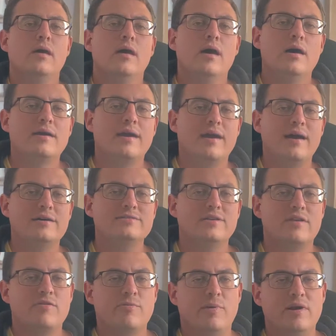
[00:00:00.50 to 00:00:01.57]
Okay, how's
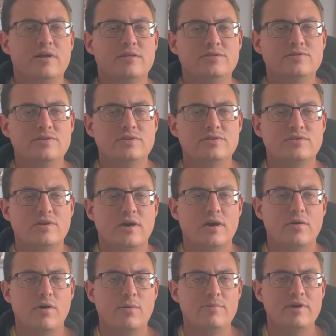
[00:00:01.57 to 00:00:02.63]
it, everybody? This is
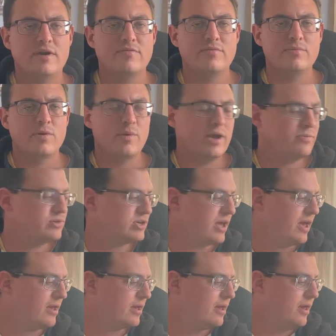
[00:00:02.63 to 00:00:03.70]
Robbie here from the Web
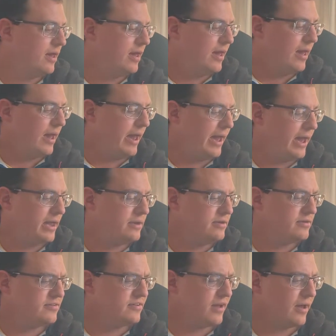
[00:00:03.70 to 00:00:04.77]
Shack,
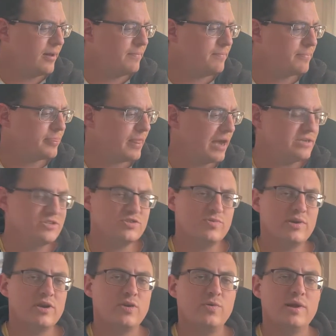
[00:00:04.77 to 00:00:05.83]
and I just
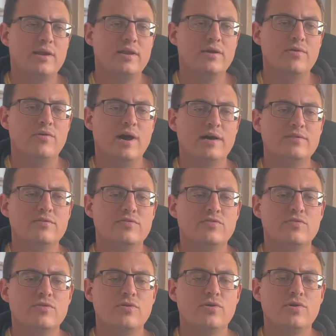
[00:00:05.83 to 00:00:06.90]
want to quickly run
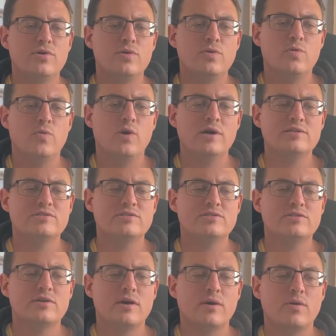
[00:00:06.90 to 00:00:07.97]
through what
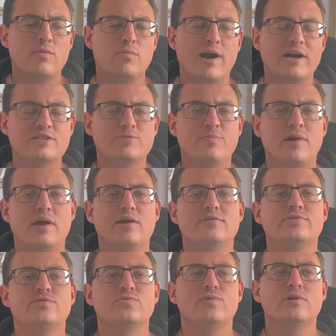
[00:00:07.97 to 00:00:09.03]
my
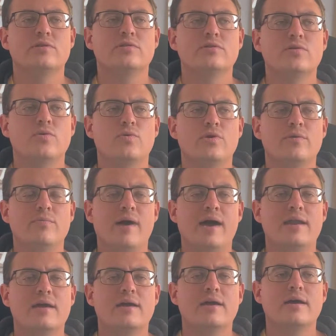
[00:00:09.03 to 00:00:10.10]
experience with the
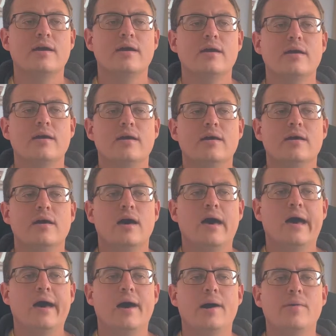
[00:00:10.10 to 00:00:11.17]
Automattic,
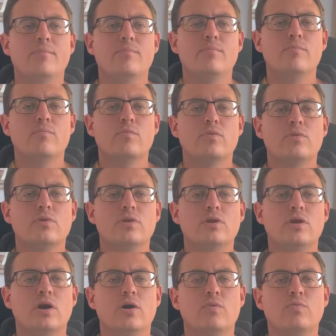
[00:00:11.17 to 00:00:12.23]
um,
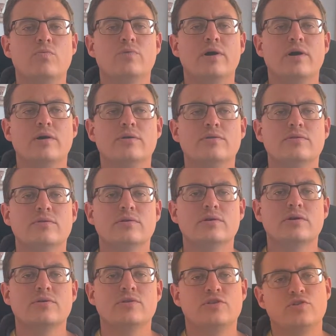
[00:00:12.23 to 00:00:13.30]
the
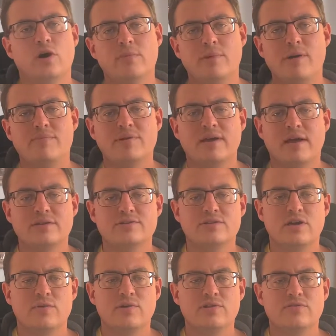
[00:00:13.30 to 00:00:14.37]
job application
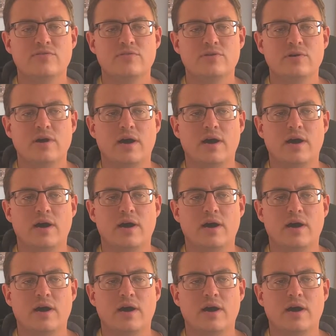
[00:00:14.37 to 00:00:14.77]
I went through.